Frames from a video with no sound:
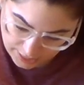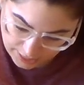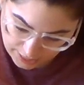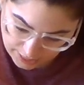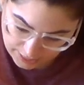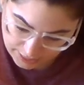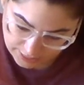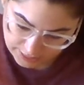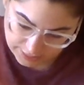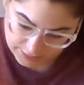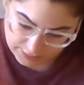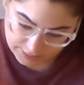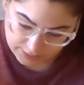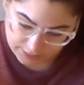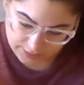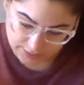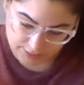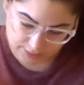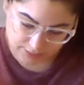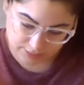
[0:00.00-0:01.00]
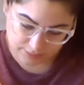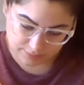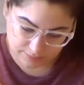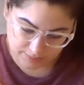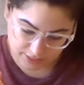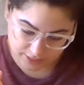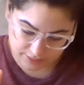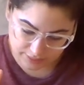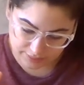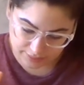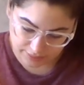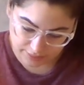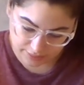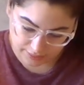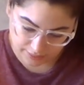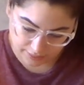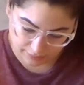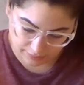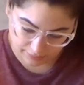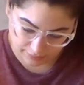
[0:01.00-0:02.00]
and 6 centimeters, and
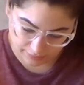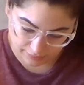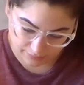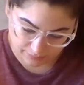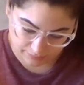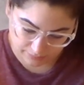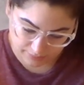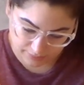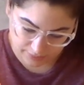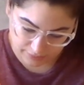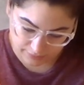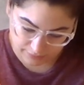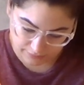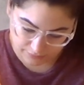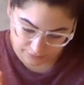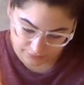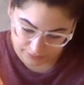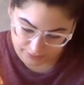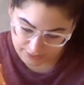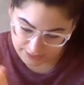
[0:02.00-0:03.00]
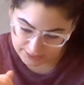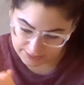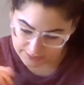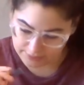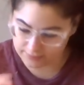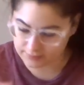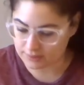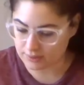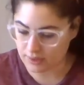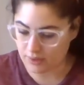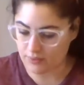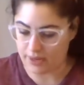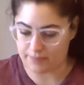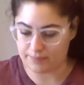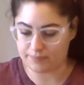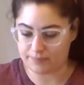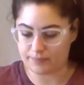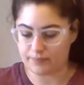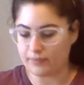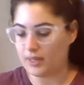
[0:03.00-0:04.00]
then 1, 4, and 6. Okay.
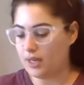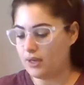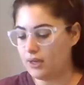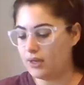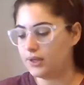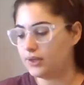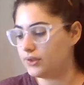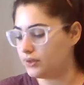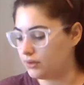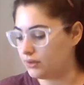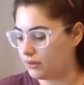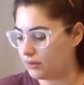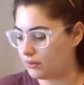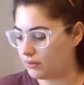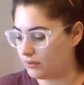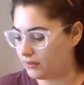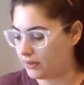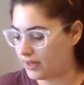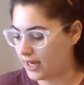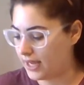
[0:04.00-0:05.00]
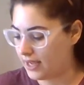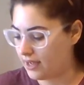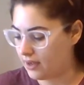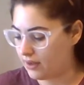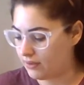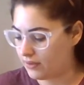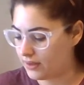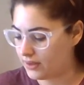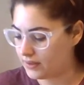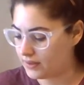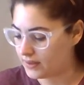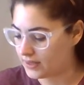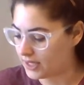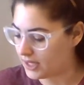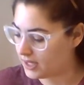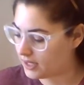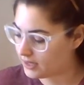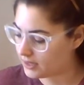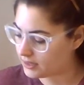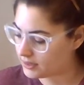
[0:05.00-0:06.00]
So now that
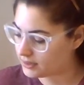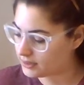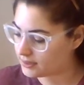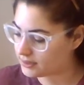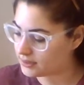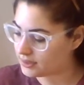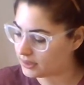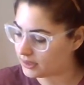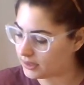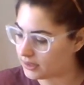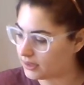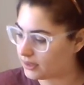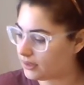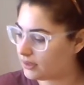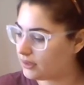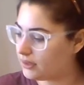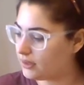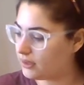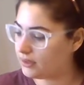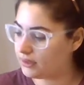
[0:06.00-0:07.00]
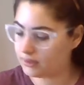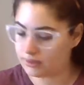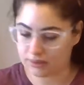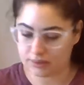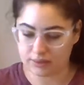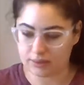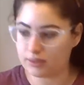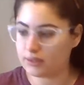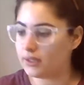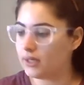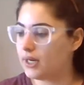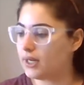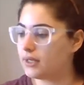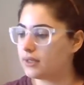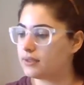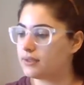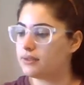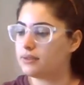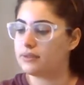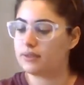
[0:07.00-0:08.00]
that is done,
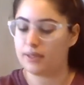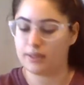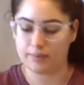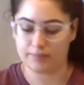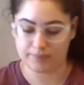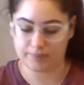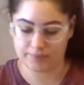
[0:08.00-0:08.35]
next step.